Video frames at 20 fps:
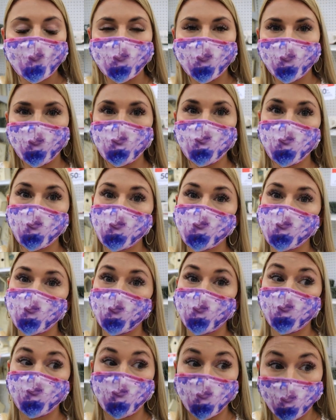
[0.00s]
now I'm just
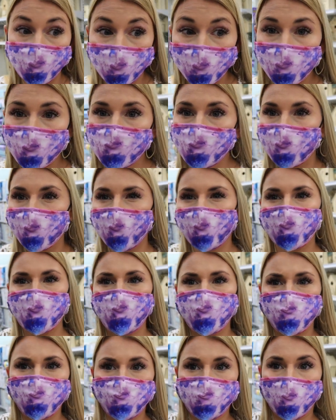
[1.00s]
in Joann's, and I
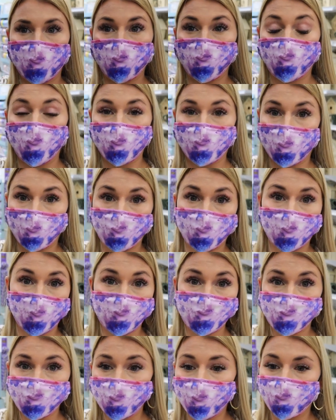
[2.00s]
need to try to find like
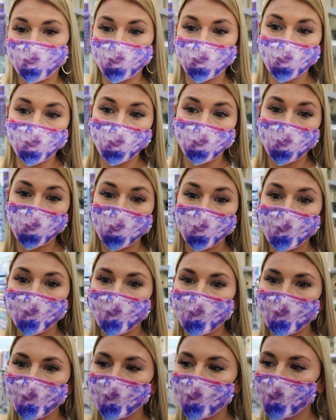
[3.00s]
plants to go in here,
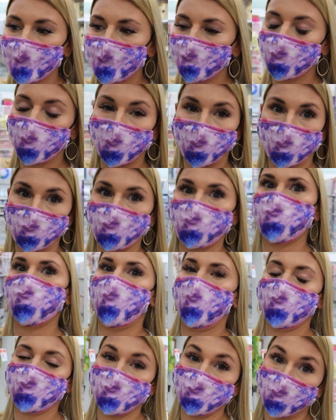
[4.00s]
but I got
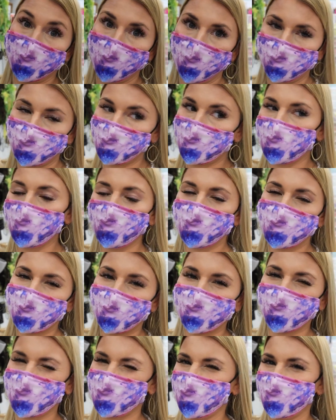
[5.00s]
distracted by all this cute
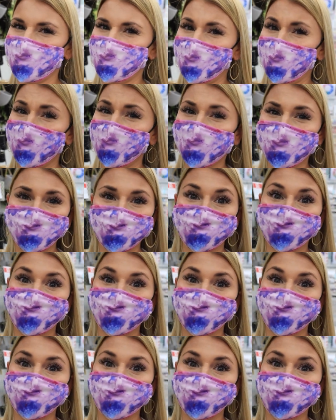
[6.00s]
stuff that's on sale.